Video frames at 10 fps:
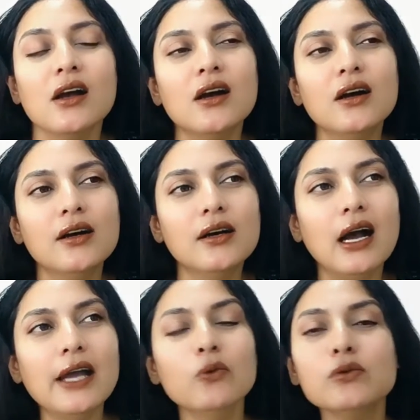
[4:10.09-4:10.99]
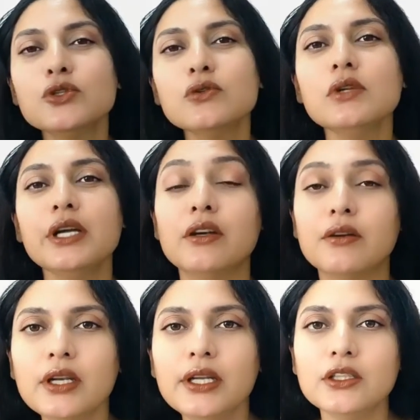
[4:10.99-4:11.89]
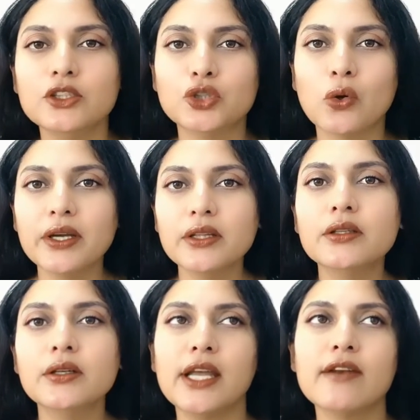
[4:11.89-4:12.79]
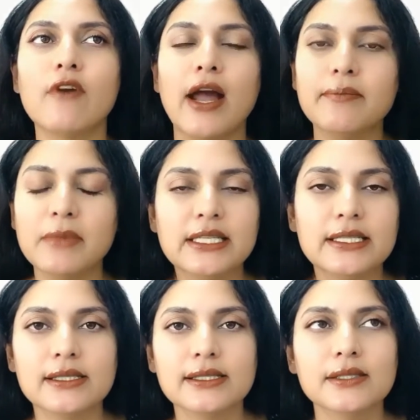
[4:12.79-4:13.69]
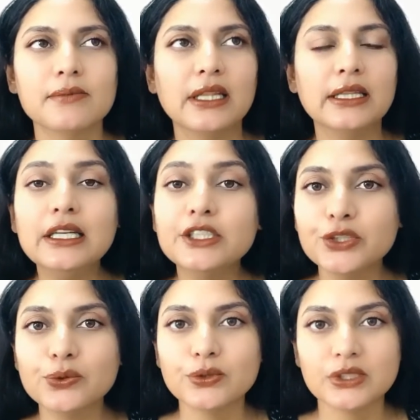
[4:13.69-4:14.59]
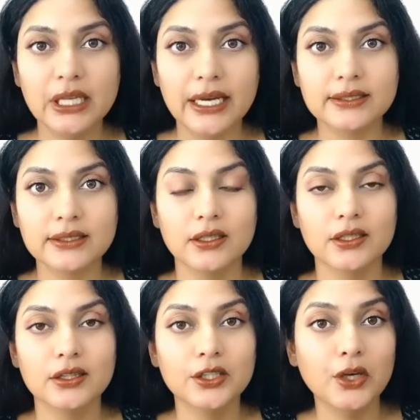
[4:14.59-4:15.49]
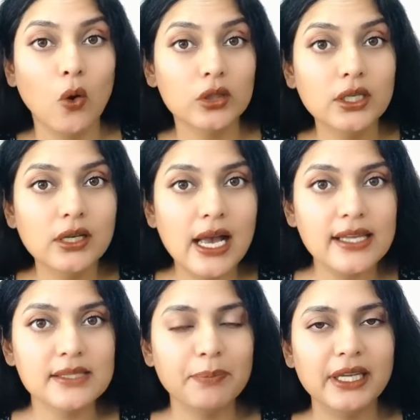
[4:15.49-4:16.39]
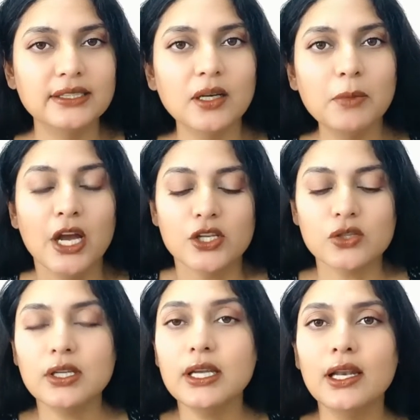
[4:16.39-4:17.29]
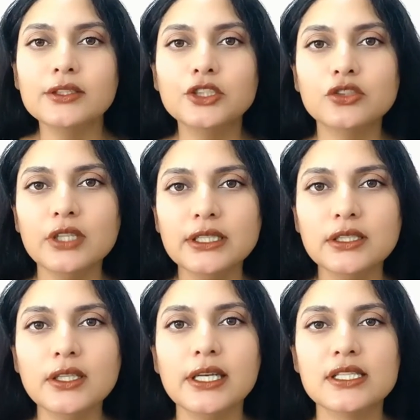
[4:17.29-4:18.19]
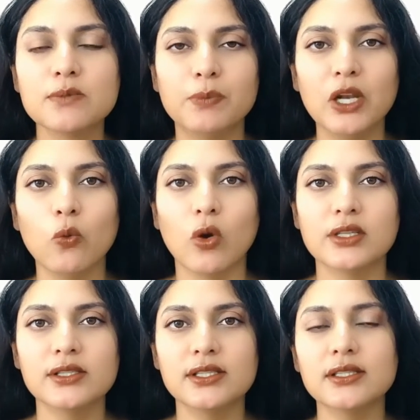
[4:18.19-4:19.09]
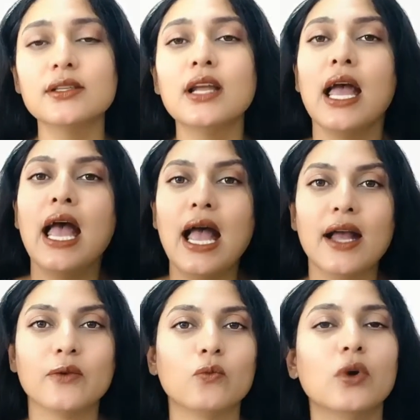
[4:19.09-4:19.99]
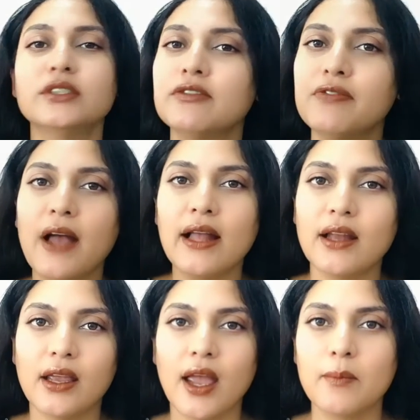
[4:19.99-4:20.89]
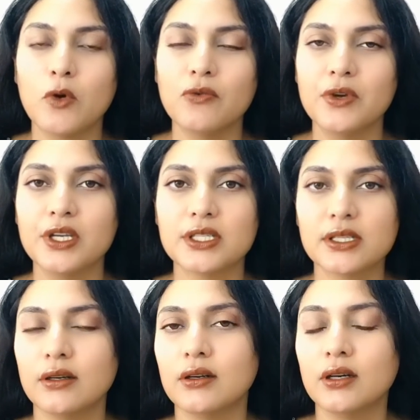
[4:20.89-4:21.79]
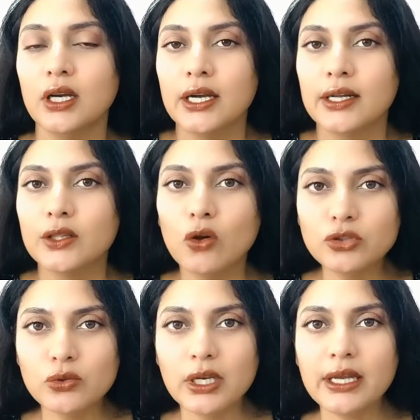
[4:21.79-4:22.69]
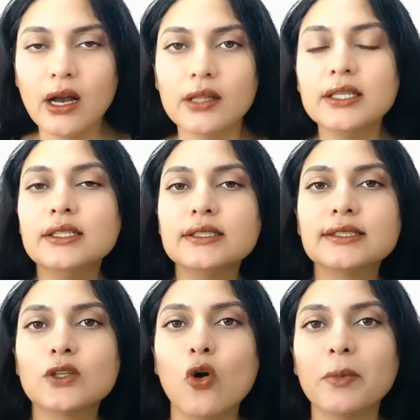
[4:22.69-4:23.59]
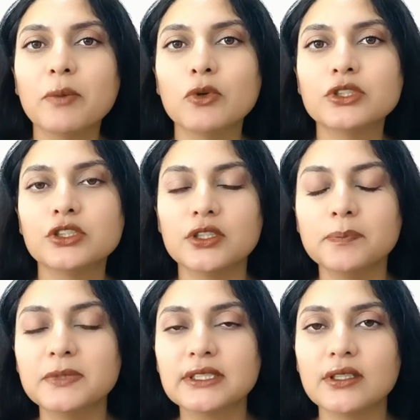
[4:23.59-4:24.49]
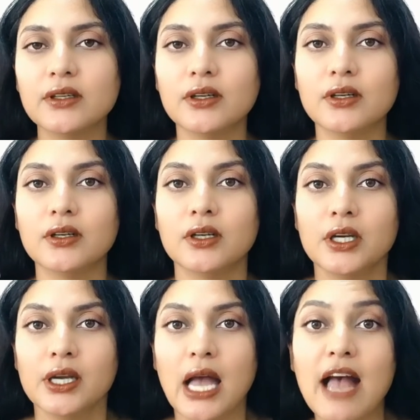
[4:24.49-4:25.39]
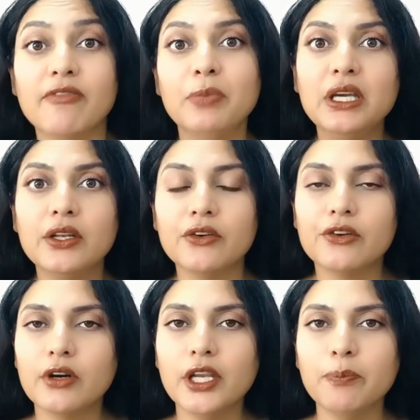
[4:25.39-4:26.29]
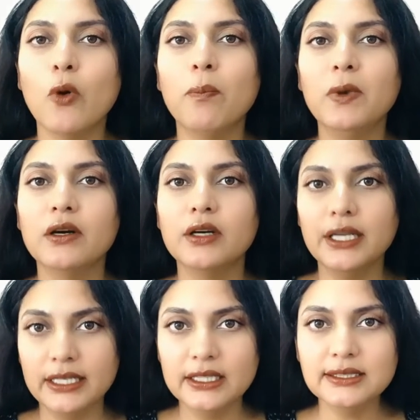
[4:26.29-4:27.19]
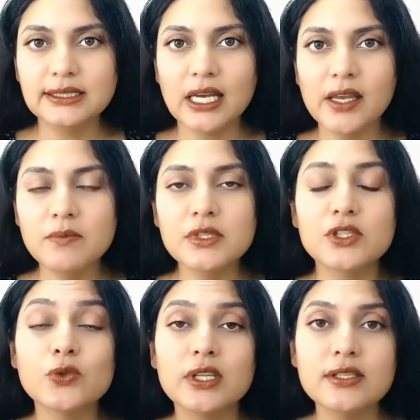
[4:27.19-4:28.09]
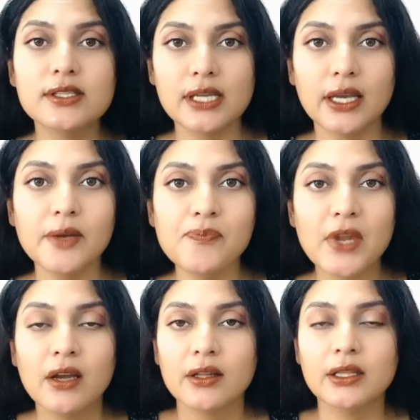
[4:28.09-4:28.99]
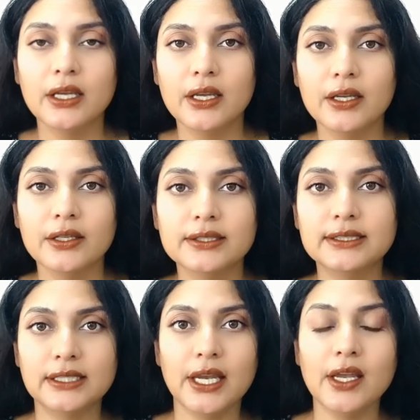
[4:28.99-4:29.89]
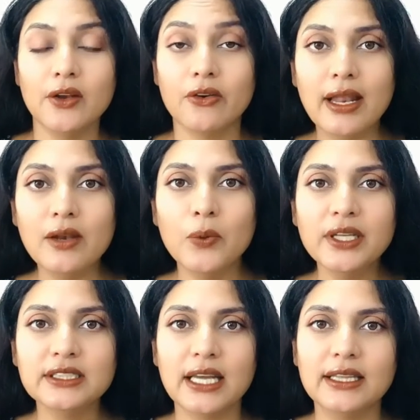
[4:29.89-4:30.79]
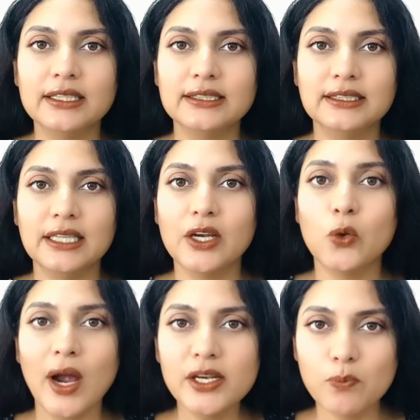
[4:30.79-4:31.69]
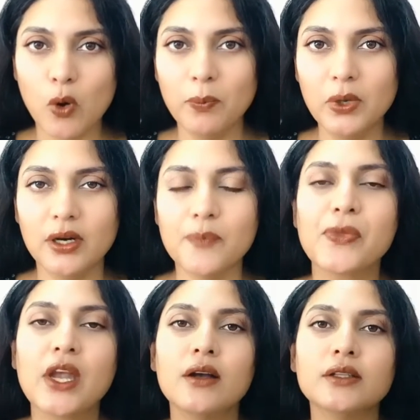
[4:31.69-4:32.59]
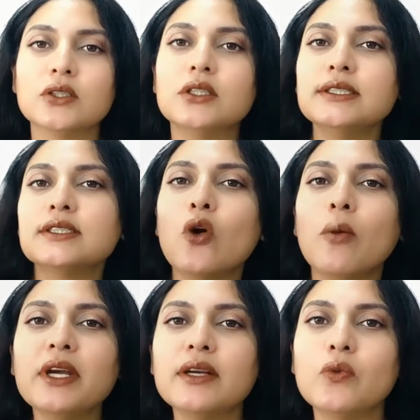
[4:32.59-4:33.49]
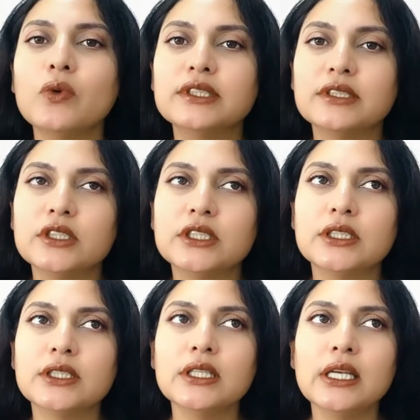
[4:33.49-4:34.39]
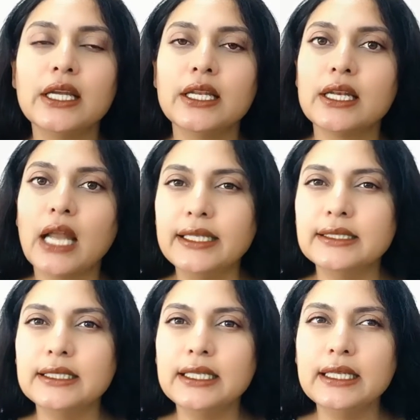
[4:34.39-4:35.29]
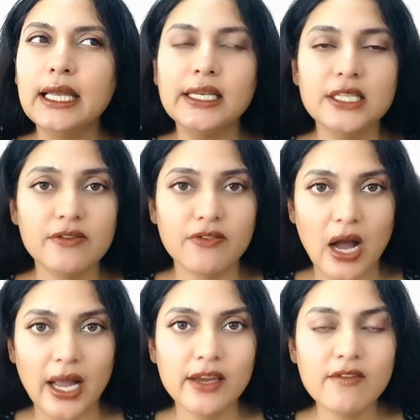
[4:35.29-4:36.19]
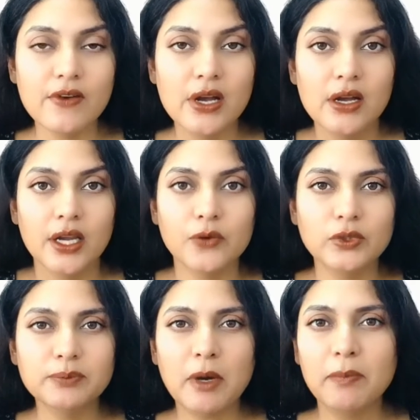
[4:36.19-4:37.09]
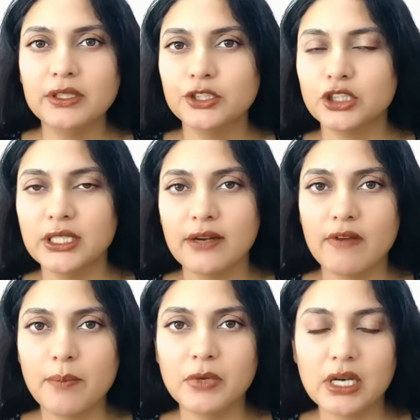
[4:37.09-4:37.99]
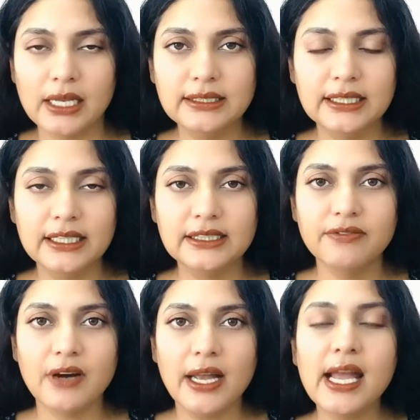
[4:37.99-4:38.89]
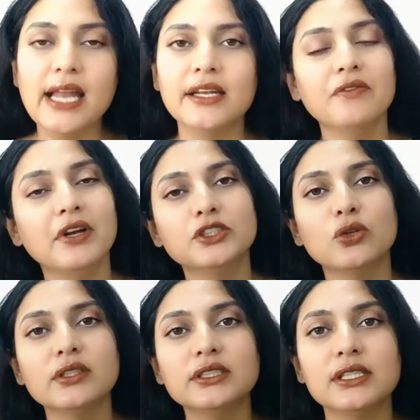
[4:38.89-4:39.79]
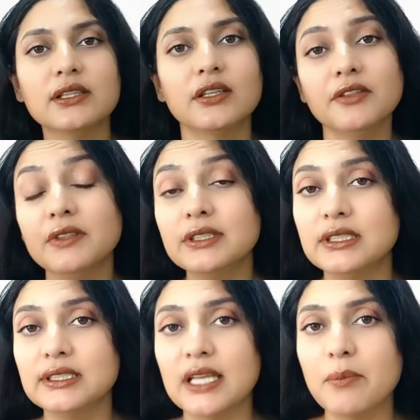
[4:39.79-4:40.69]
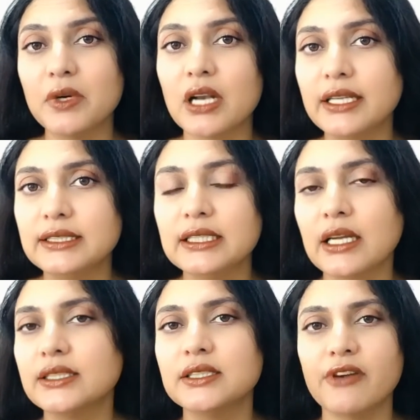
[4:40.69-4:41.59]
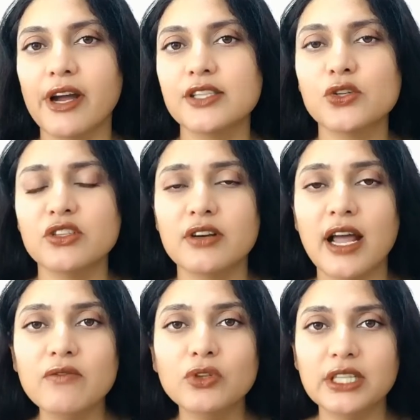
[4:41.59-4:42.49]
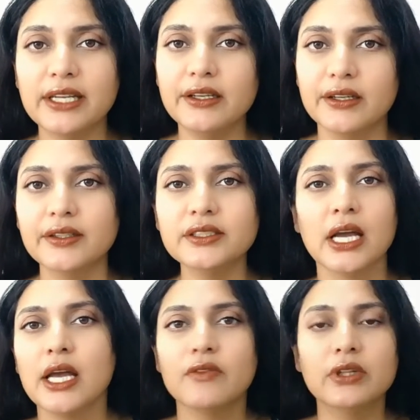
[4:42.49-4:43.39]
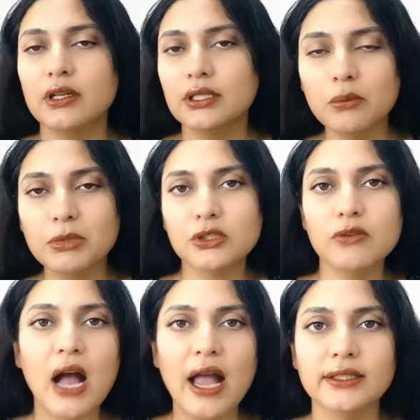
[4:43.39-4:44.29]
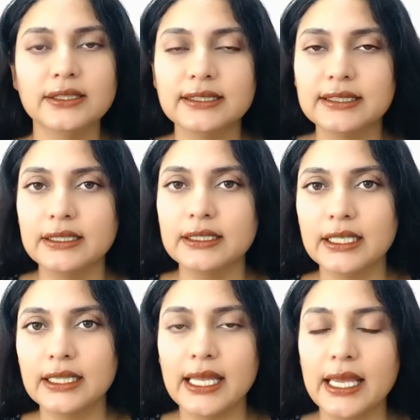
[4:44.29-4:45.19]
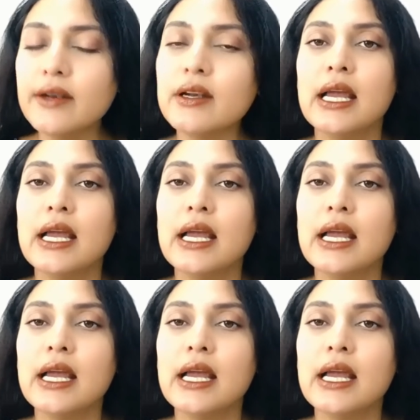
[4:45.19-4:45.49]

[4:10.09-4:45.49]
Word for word: Uh, I also really enjoy the environmentalism and the issues that uh, the author has picked up. So the illustrator is Bill Watterson and what a fan I am of his. Uh, not only are these comic book strips uh, have been really popular in his times to this day. They stay relevant and they stay quite popular. So this comic was written in 1985. It was published in November 1985 and it went on till 31st December 1995. So it ran for 10 years with a little bit of hiatus here and there.